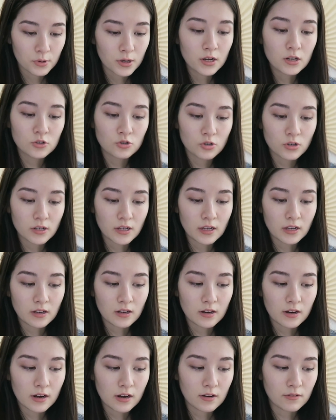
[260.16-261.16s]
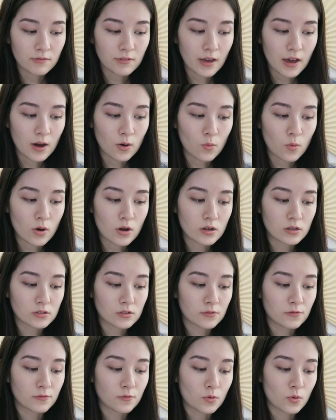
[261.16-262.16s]
$389 of that
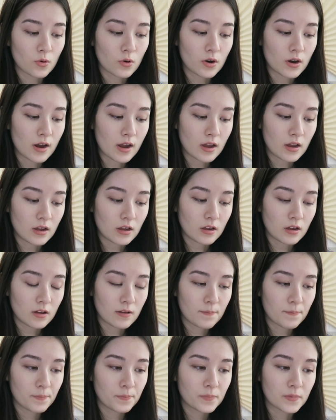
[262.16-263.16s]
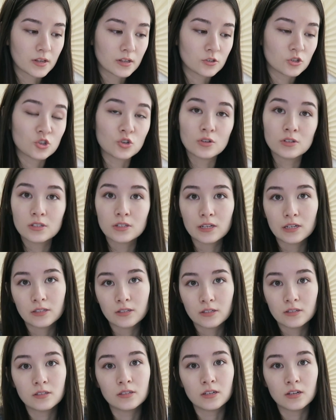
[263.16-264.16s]
was for a insurance
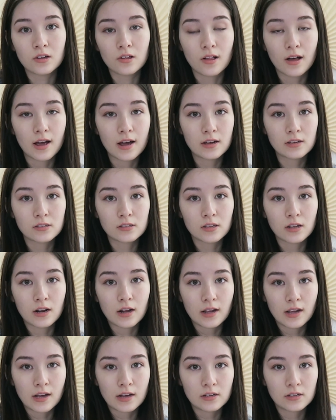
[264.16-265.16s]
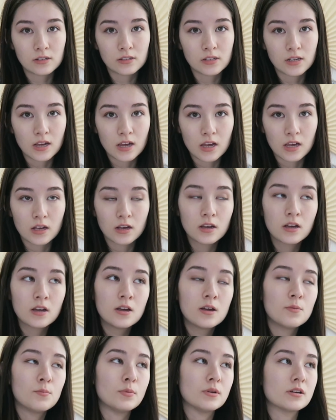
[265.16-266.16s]
licensing class that I had to
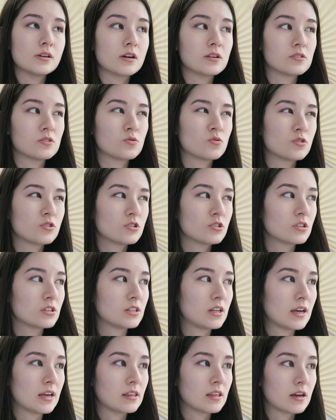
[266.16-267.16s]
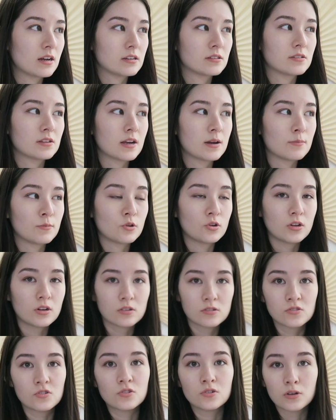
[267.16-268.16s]
take because in order to take that exam, you
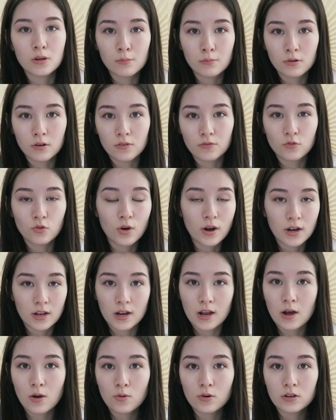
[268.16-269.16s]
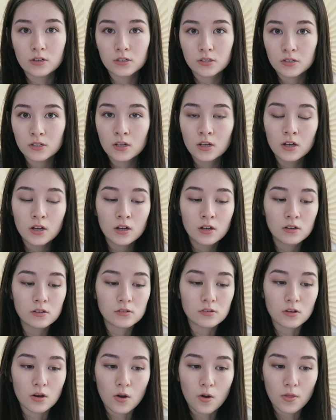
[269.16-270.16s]
need a certain number of credit hours.
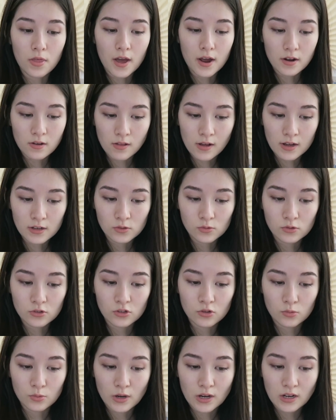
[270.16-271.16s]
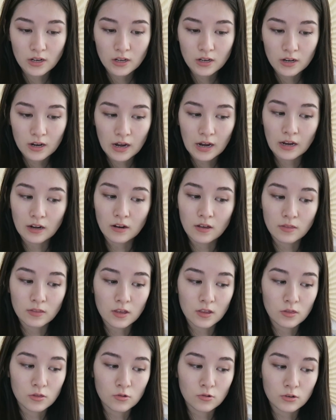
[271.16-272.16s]
So that class was $389
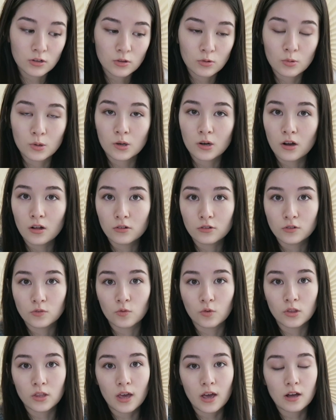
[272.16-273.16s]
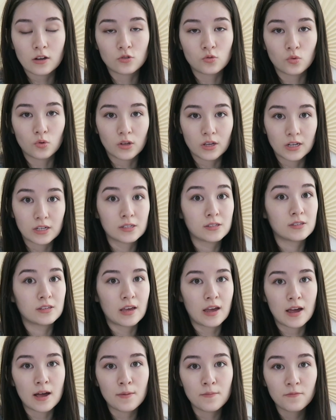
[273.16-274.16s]
and then $33 for the actual
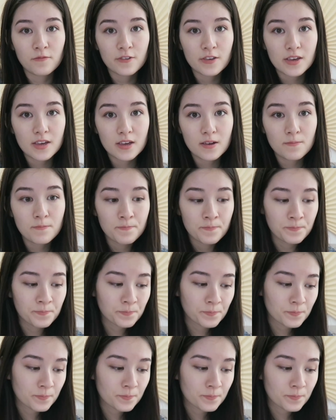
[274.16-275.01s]
exam fee.